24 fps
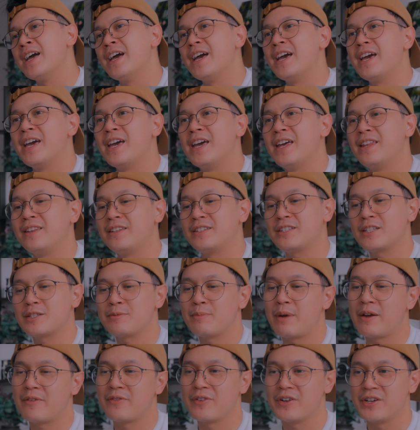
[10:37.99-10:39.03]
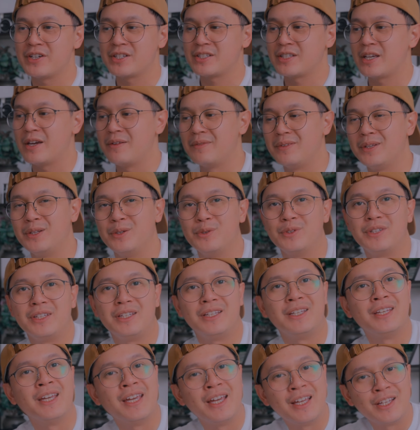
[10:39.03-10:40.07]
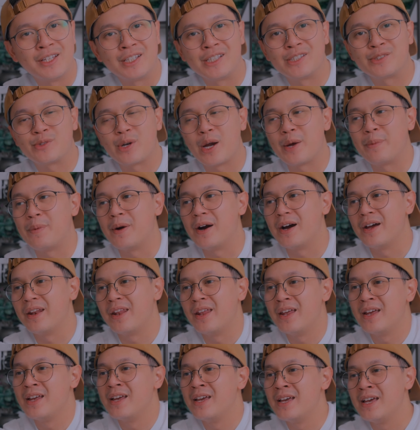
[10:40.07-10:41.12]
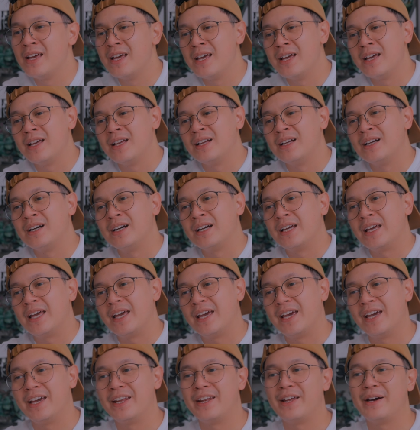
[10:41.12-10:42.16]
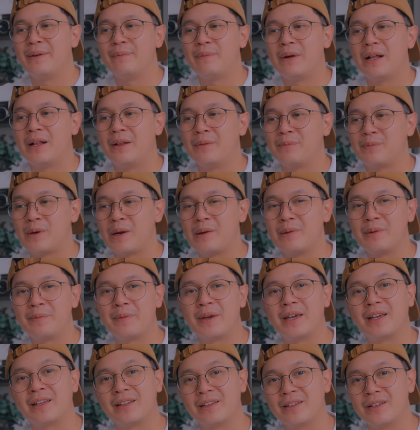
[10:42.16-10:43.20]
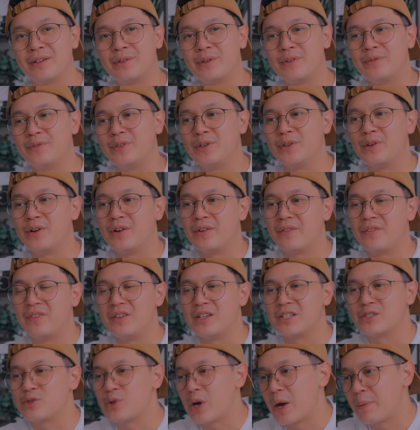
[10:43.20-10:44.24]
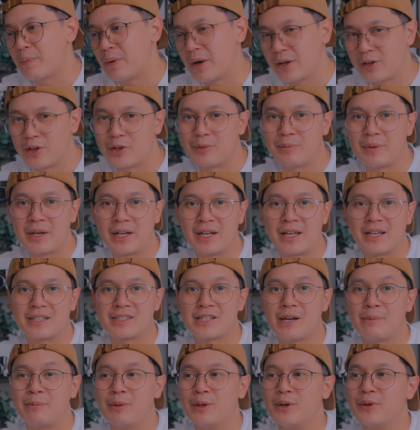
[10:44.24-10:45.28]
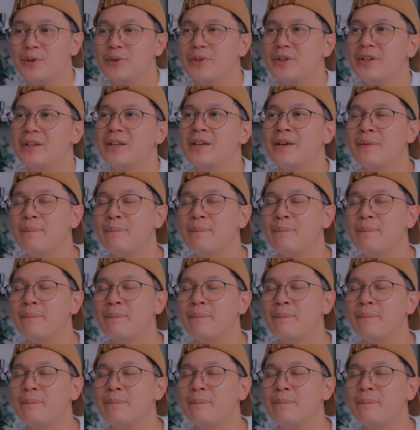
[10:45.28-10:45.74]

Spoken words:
And this is my first heavy duty tripod. And I'll probably make the review of this tripod on my next upload.